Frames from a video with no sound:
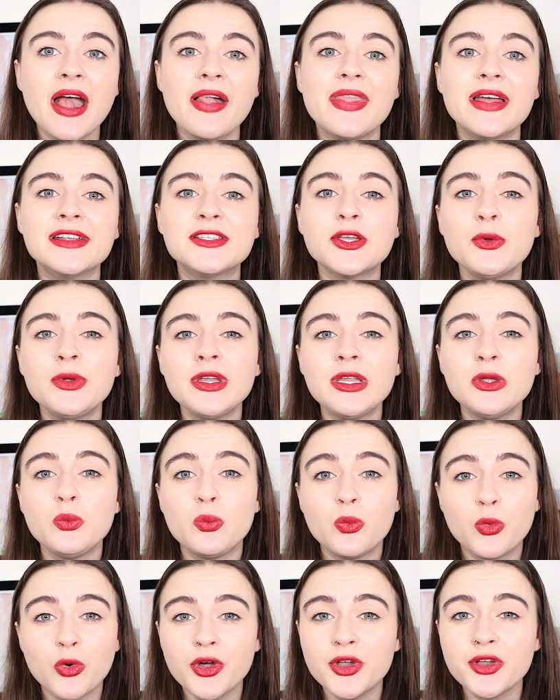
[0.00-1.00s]
There's only
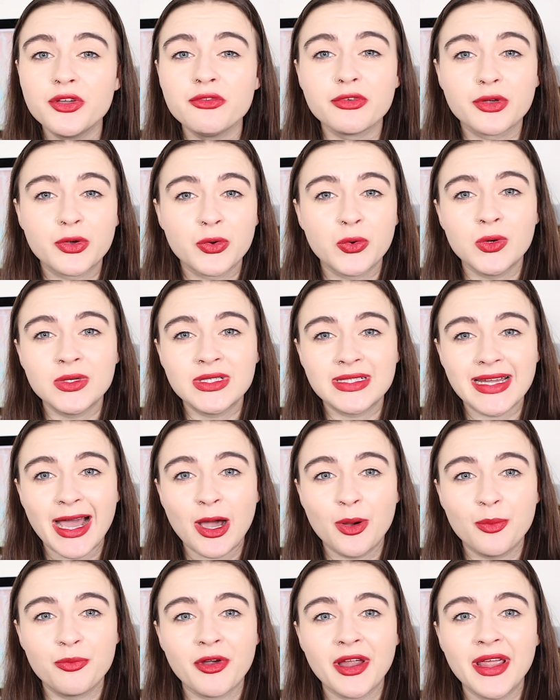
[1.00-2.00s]
one recorded
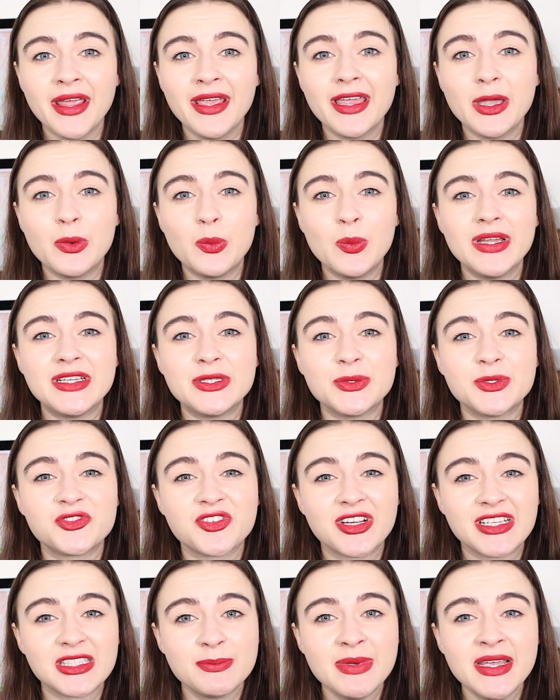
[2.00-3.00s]
outbreak in which it was
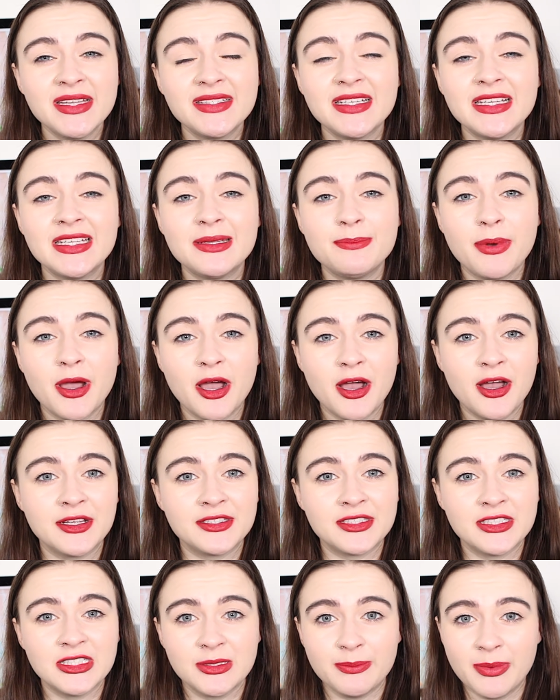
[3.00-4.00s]
transmitted
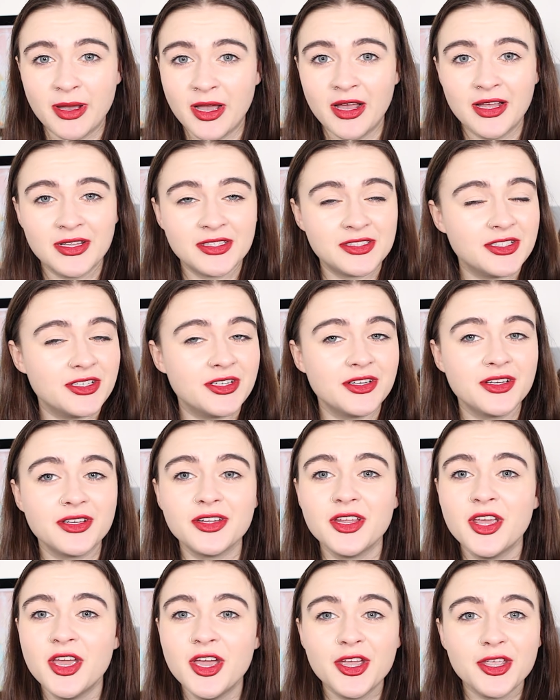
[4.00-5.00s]
person to
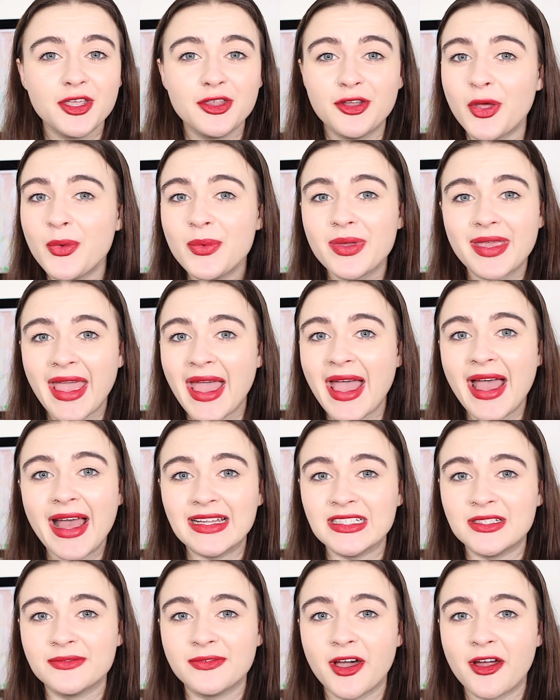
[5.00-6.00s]
person. You don't get
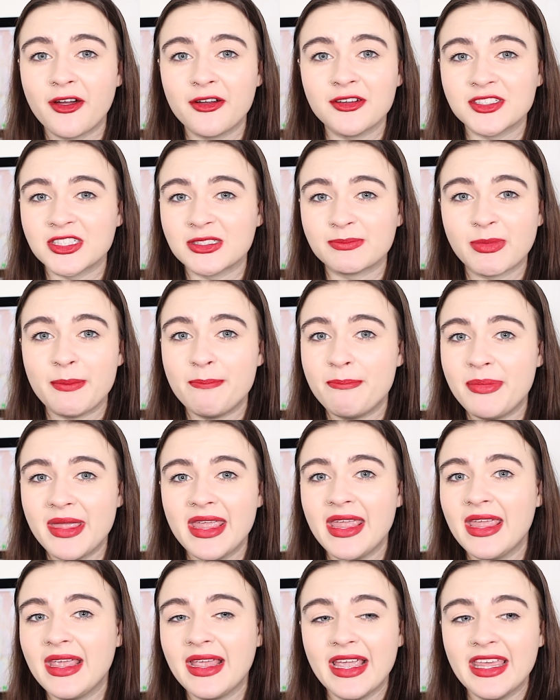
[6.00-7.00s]
hantavirus just by
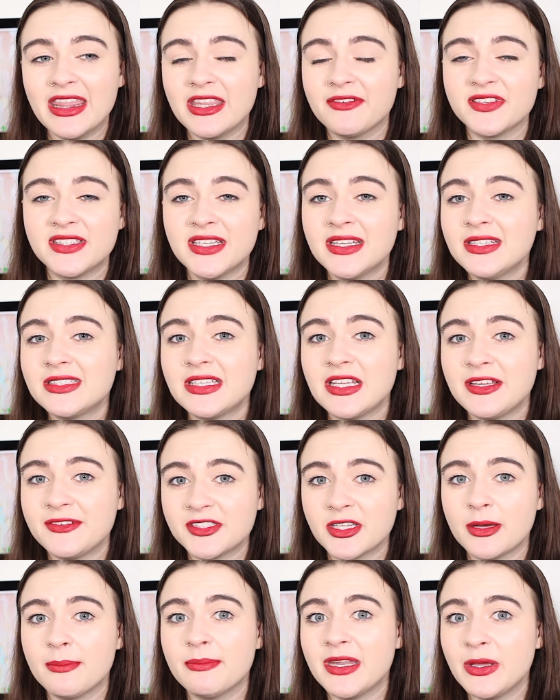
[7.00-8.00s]
being in the vicinity of
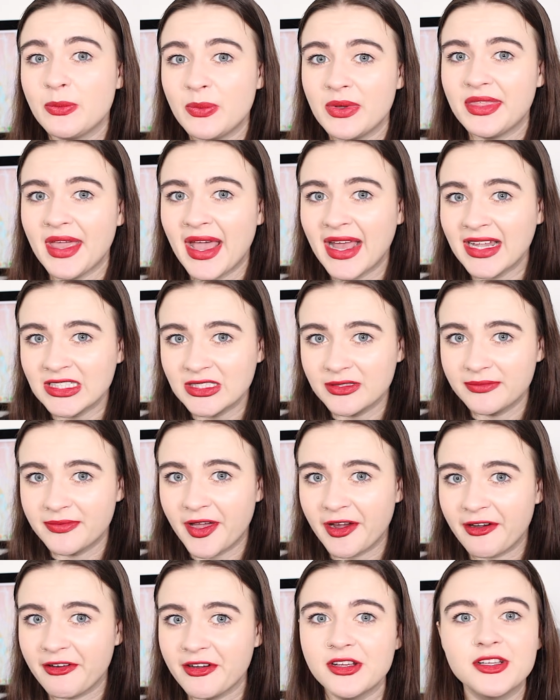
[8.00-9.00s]
somebody with
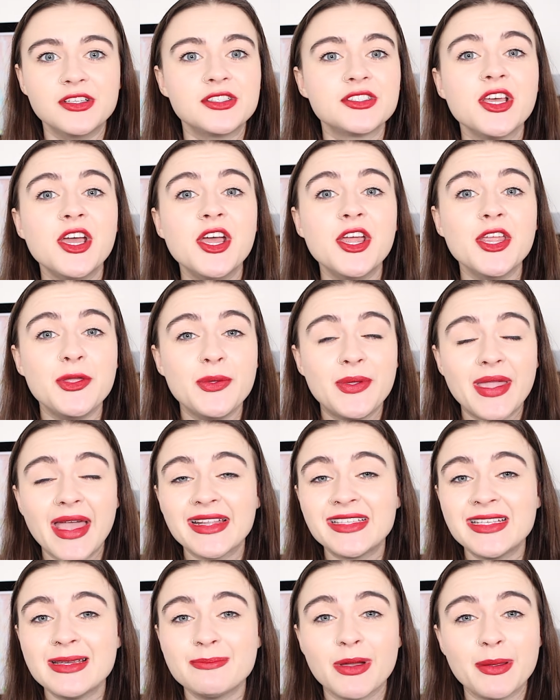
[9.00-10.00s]
hantavirus. You
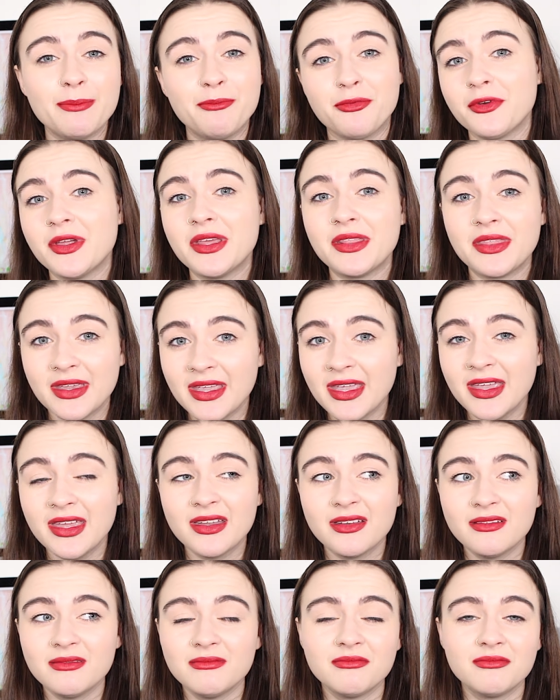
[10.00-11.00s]
get it by breathing
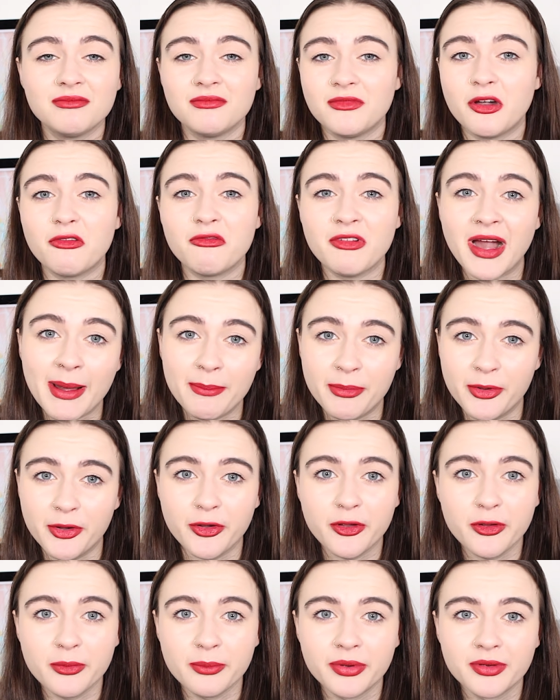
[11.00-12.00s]
in rat
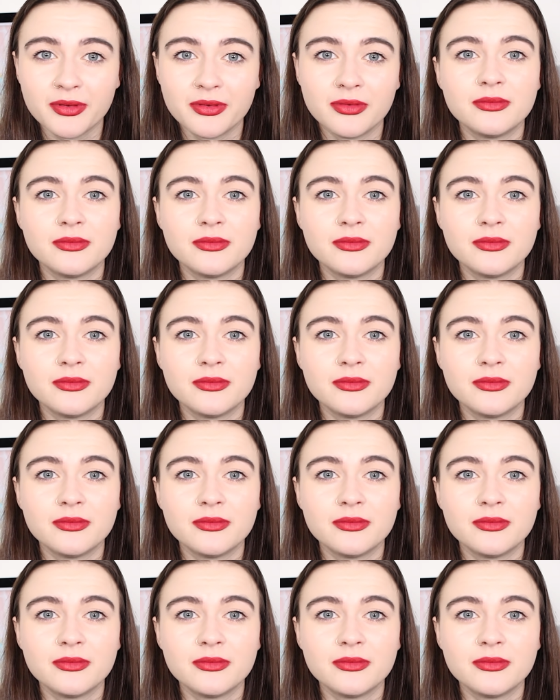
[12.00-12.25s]
poop.